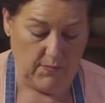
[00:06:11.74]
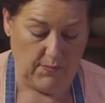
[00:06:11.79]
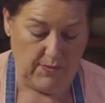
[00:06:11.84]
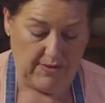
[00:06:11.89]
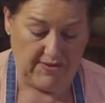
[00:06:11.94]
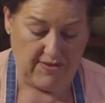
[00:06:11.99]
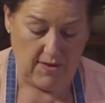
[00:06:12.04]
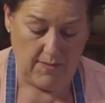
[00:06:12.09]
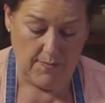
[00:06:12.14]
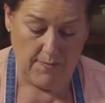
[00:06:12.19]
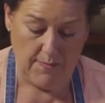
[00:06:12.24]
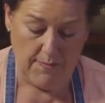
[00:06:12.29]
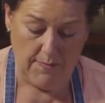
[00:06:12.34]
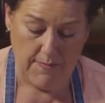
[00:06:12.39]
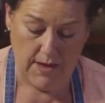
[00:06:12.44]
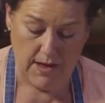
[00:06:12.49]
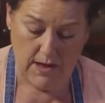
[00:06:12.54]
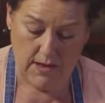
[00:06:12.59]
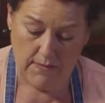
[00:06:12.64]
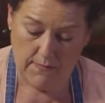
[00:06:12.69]

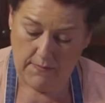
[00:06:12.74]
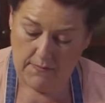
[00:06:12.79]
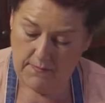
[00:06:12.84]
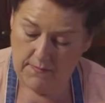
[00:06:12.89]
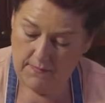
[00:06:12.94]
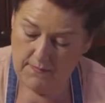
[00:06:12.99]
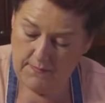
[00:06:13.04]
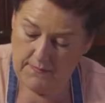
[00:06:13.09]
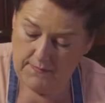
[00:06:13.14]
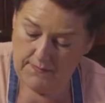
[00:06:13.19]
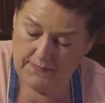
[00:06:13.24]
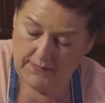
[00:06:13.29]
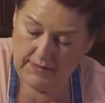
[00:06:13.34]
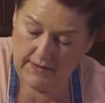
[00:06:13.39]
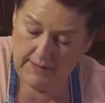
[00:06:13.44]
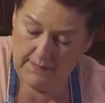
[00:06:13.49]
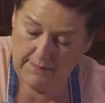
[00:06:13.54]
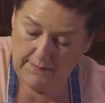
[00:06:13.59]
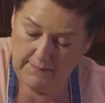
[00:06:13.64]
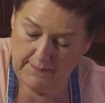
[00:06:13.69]
some
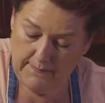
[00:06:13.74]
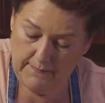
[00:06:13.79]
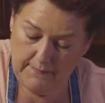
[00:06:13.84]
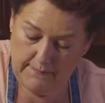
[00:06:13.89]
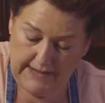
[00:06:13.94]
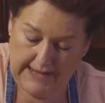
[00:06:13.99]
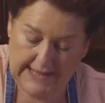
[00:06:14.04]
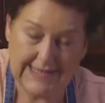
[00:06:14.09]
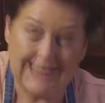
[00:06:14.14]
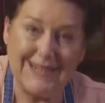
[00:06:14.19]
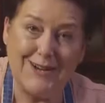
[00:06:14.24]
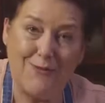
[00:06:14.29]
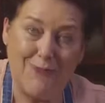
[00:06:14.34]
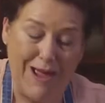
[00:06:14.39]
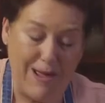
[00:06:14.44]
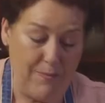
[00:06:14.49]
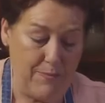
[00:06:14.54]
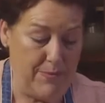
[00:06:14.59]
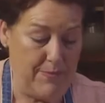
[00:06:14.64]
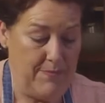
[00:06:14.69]
plastic
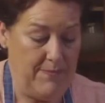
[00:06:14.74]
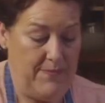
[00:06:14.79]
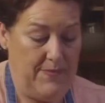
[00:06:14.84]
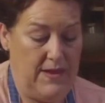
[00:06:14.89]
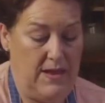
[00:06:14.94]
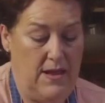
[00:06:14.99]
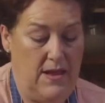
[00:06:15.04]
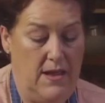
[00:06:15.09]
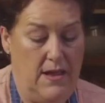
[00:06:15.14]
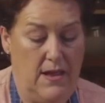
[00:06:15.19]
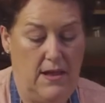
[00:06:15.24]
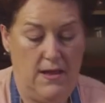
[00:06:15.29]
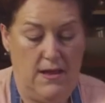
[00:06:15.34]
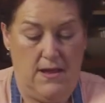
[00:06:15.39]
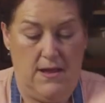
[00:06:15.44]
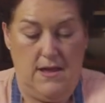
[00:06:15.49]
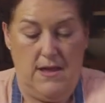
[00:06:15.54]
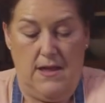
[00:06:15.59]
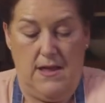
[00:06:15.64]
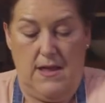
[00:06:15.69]
wrap.
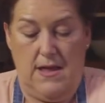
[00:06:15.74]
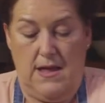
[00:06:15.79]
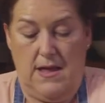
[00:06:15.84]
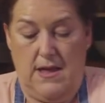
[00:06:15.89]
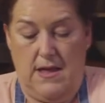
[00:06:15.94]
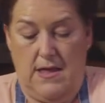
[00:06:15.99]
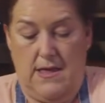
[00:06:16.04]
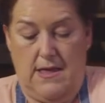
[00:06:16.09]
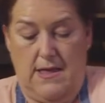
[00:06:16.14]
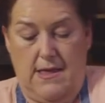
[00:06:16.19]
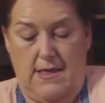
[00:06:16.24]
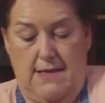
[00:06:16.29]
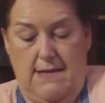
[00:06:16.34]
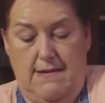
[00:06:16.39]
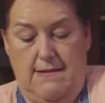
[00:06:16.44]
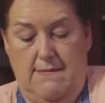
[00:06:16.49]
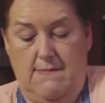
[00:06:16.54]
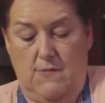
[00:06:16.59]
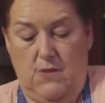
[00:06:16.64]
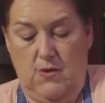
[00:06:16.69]

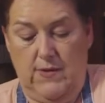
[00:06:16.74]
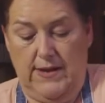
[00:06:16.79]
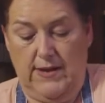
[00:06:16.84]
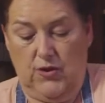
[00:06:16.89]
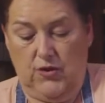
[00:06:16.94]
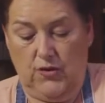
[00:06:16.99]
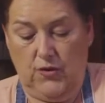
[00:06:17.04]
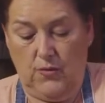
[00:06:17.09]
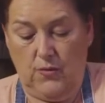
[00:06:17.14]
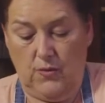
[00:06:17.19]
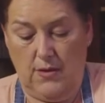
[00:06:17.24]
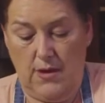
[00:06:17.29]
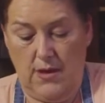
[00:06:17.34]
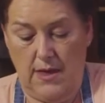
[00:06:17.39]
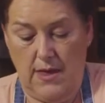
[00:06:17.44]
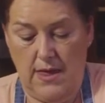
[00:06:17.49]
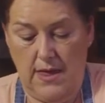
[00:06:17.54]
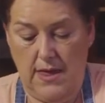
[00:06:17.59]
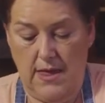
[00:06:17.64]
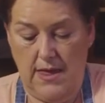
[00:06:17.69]
I'm going to
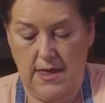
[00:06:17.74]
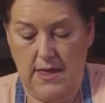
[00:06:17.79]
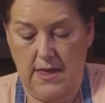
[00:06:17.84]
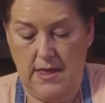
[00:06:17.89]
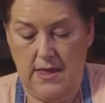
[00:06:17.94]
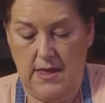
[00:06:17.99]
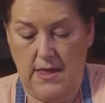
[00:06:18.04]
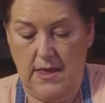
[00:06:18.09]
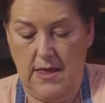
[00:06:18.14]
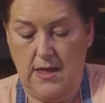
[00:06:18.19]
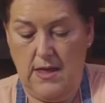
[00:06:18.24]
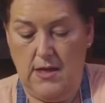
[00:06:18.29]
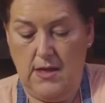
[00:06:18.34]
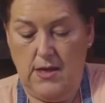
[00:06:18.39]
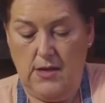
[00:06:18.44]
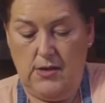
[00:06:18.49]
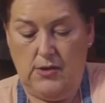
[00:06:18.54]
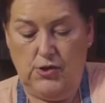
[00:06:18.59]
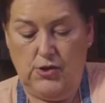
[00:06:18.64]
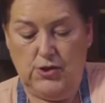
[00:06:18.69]

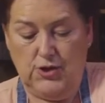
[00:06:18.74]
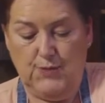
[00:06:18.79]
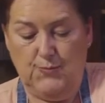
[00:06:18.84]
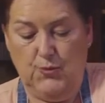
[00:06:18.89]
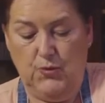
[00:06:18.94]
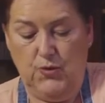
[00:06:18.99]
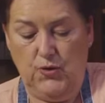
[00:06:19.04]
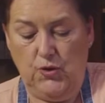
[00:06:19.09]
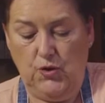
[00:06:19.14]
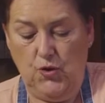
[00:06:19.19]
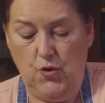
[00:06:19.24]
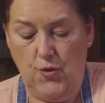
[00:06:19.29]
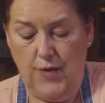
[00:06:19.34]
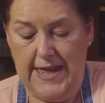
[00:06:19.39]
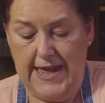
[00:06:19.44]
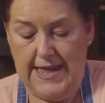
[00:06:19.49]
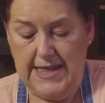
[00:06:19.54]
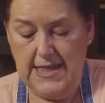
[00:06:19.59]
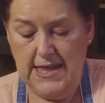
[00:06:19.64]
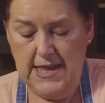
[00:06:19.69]
just put the dough
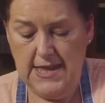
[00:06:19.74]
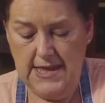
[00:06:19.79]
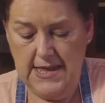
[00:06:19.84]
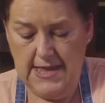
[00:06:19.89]
in.